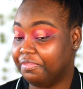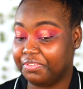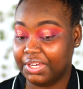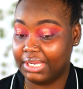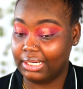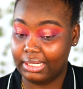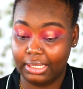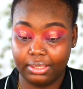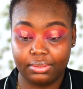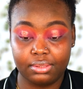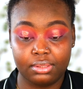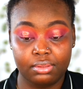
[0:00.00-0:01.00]

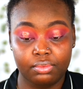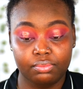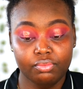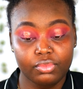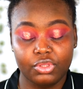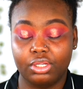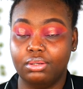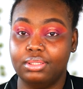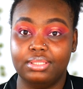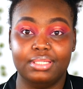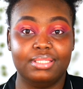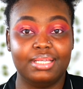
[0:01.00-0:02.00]
verdict
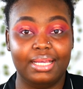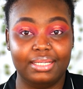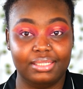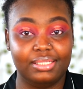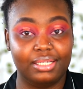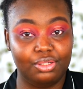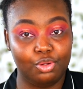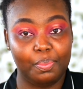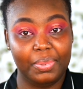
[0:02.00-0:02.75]
on this eyeshadow